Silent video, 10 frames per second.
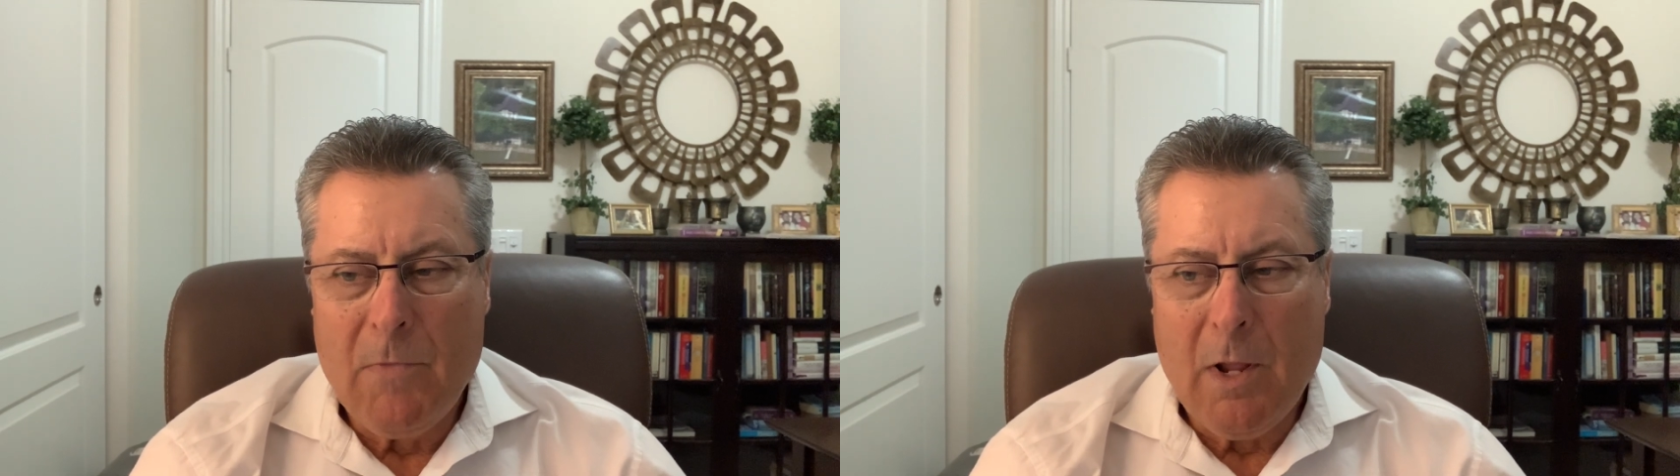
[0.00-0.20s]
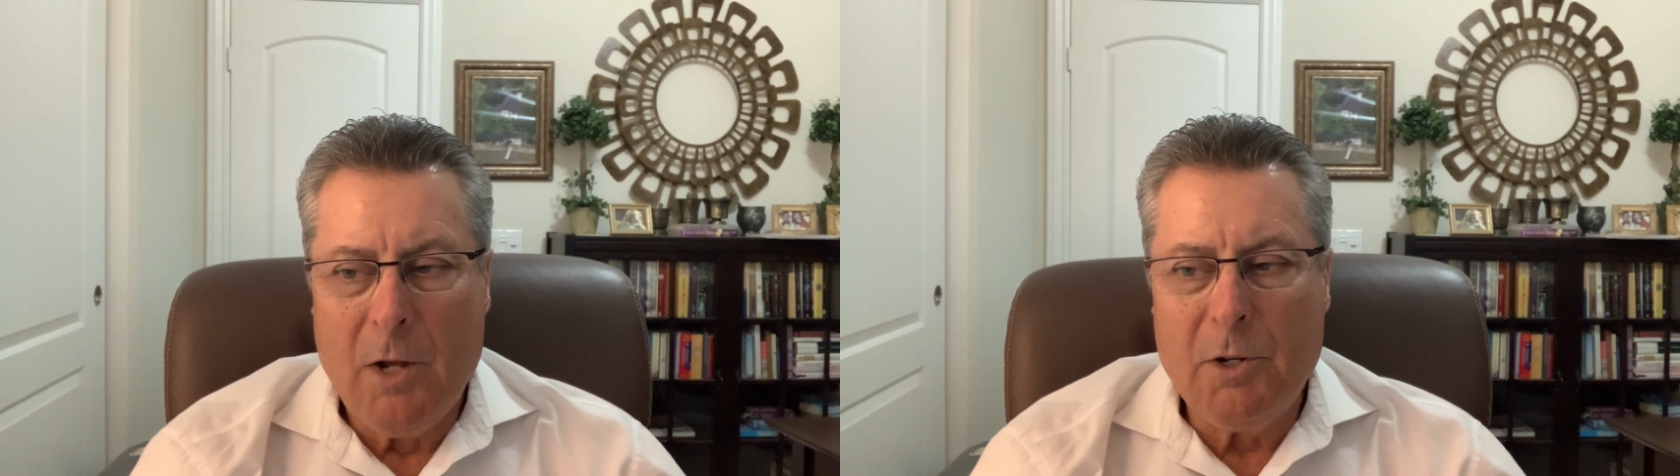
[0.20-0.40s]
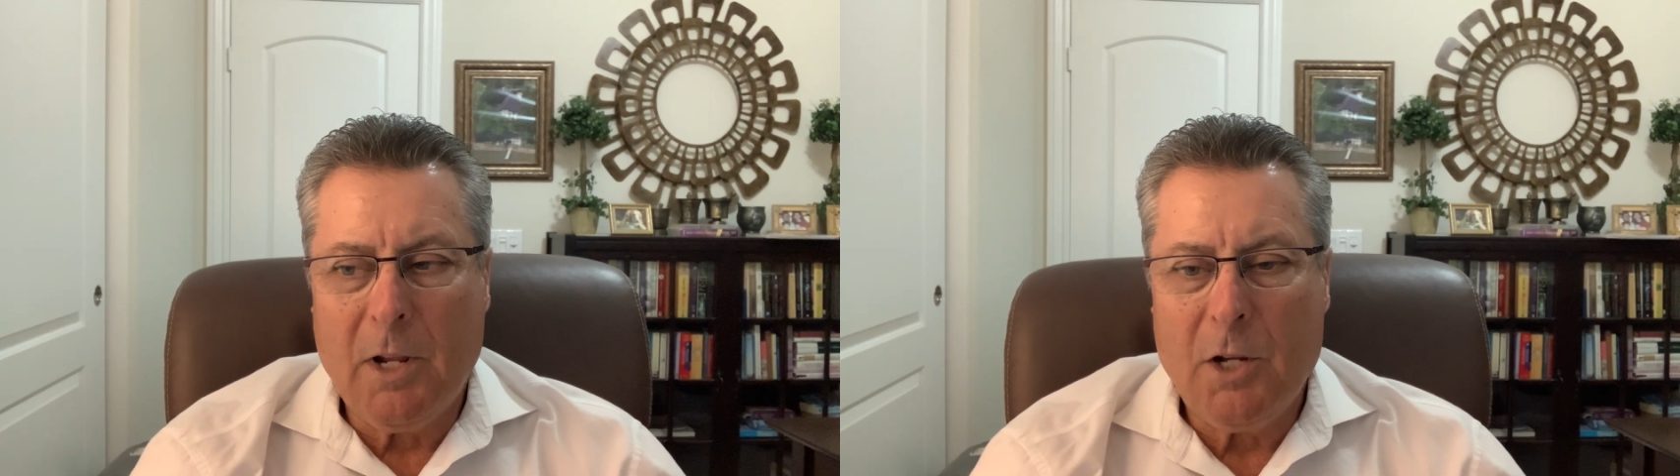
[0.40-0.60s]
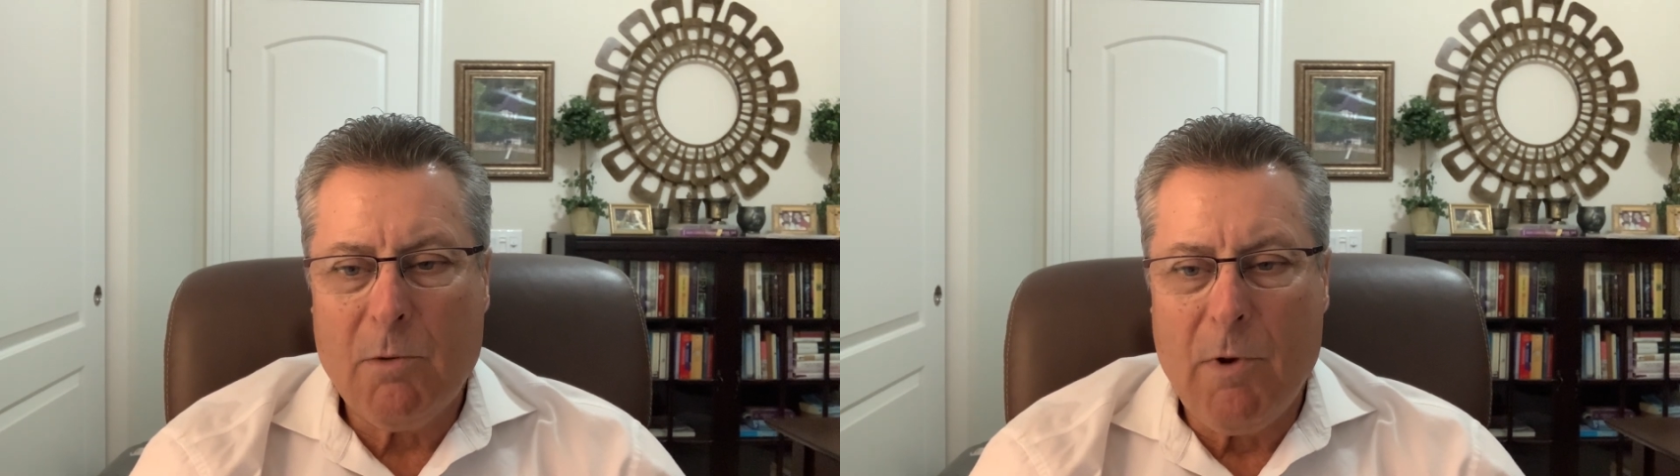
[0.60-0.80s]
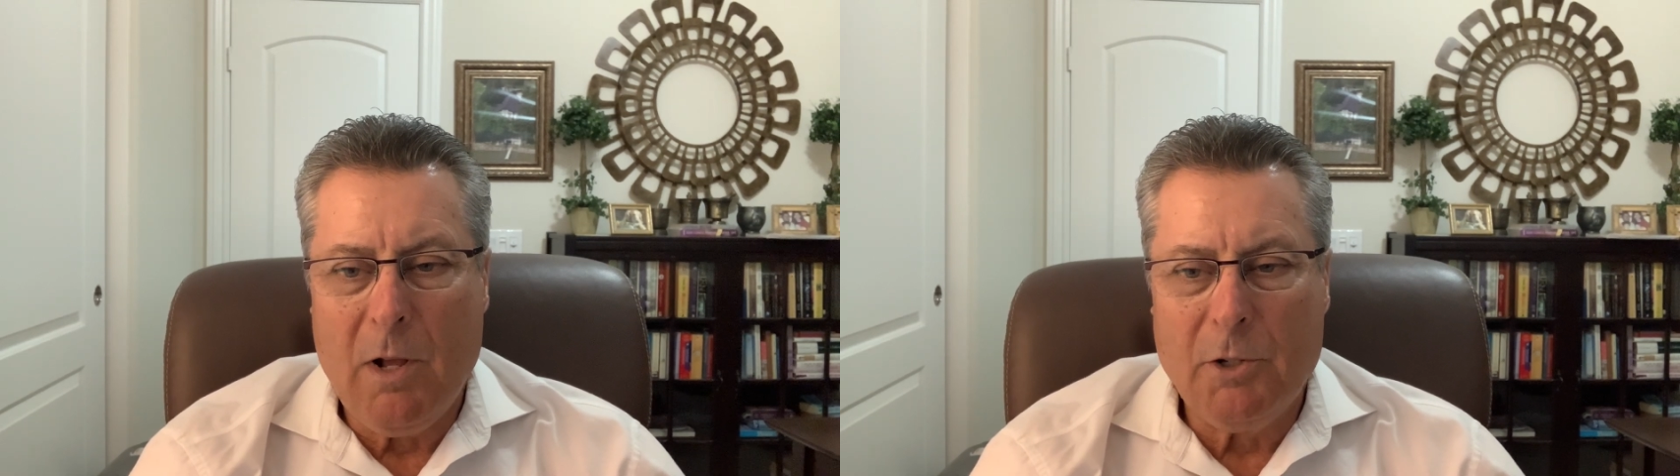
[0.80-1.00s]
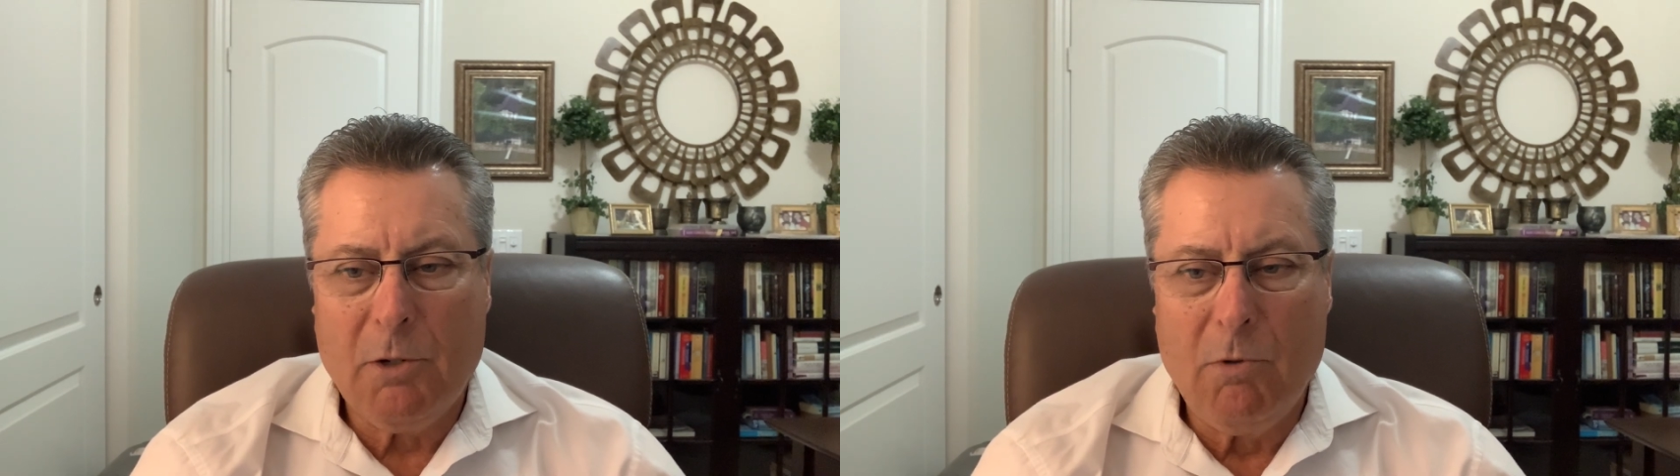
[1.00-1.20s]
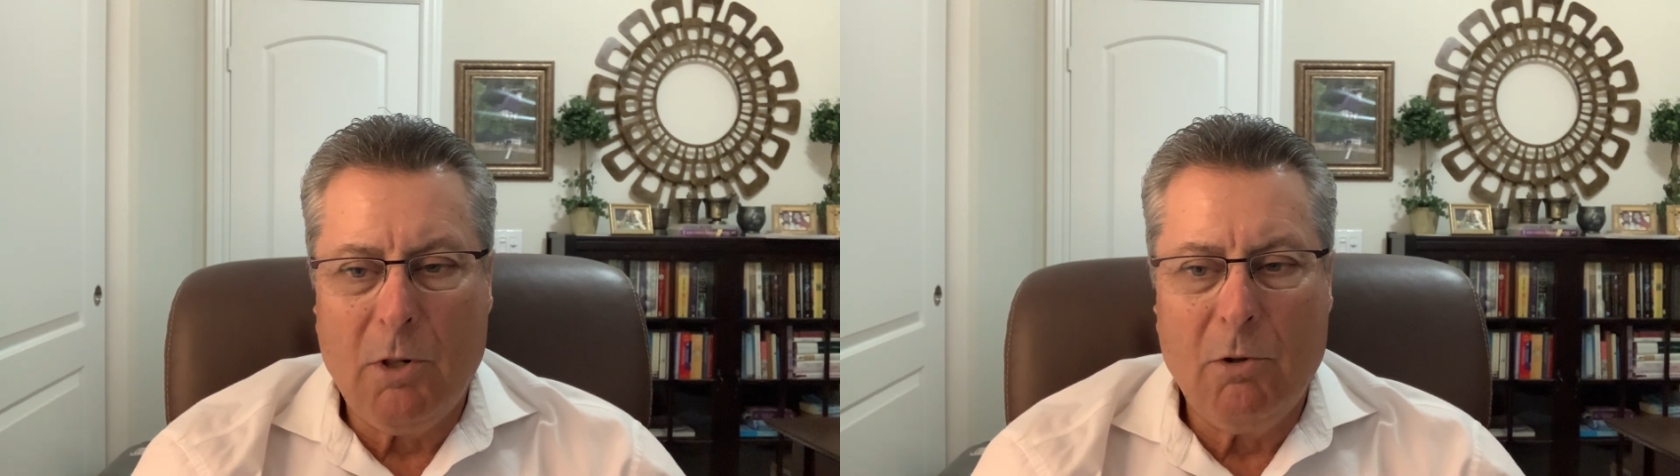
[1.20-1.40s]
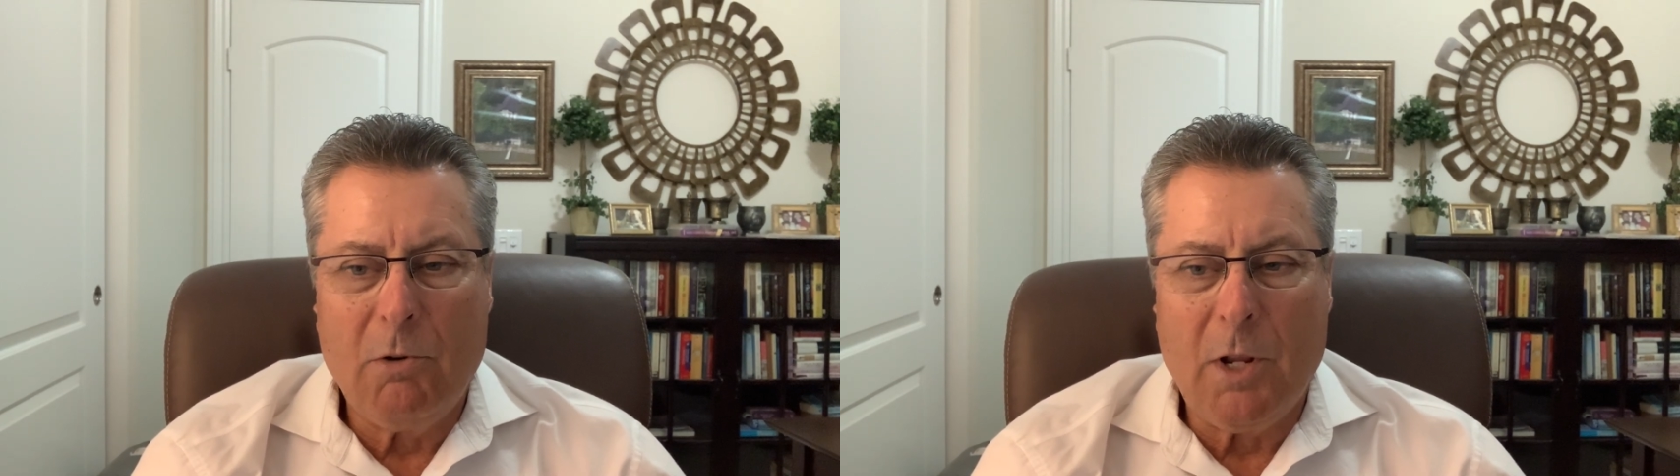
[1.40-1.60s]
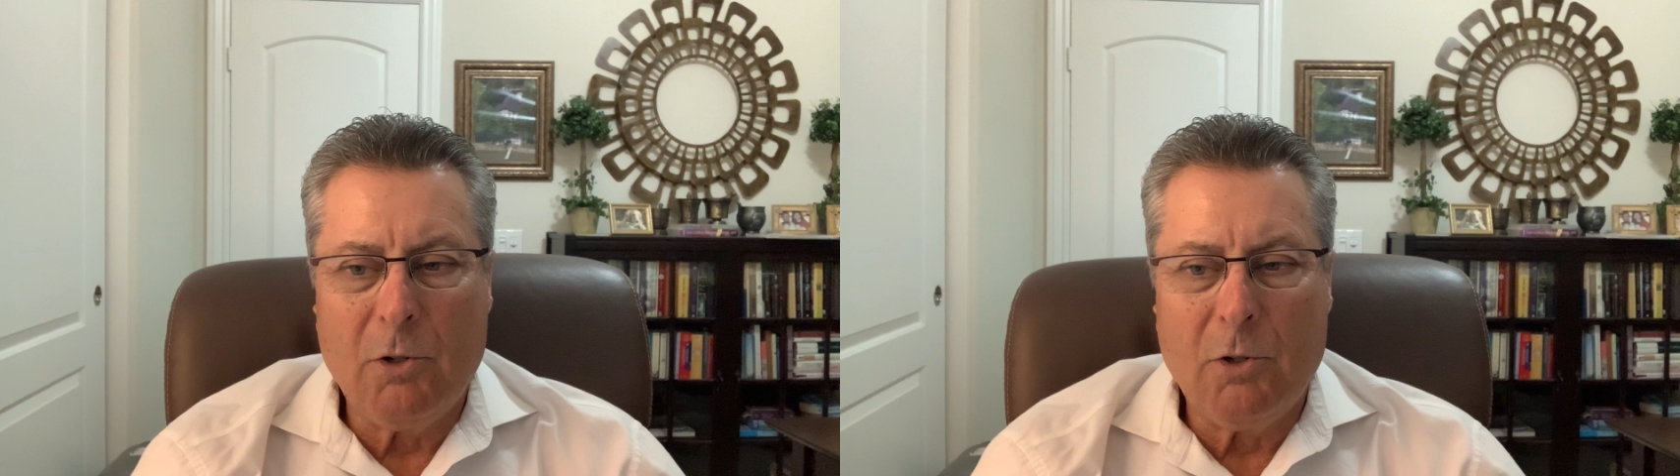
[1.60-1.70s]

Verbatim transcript: Education may also include